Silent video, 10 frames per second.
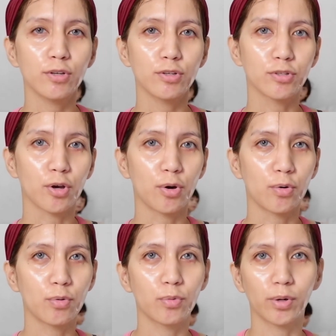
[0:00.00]

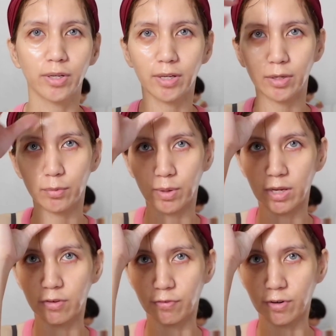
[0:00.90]
So we're gonna
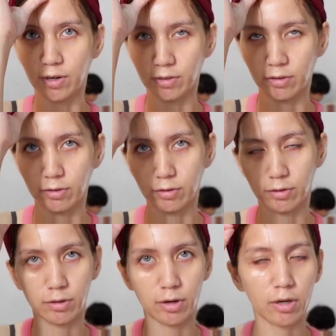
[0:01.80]
wait for
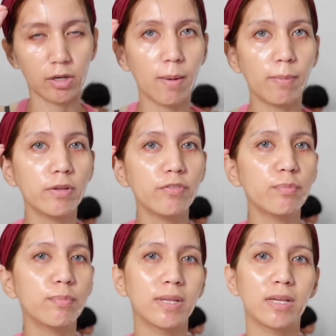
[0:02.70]
another couple
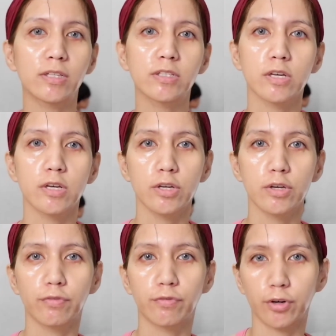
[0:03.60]
of minutes
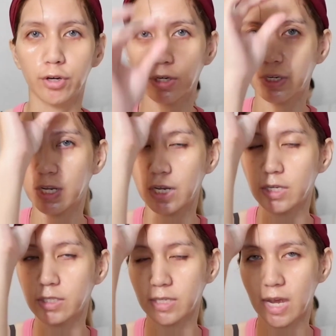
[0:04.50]
for
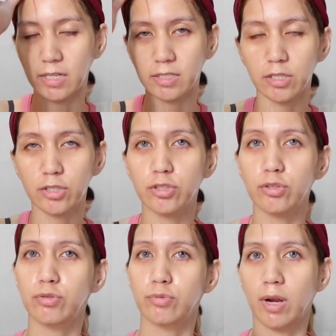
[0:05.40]
this essence
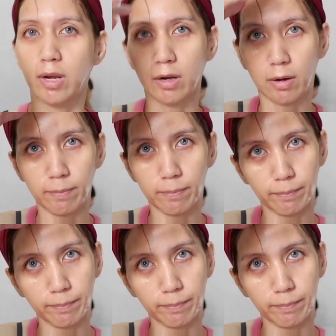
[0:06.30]
to dry up.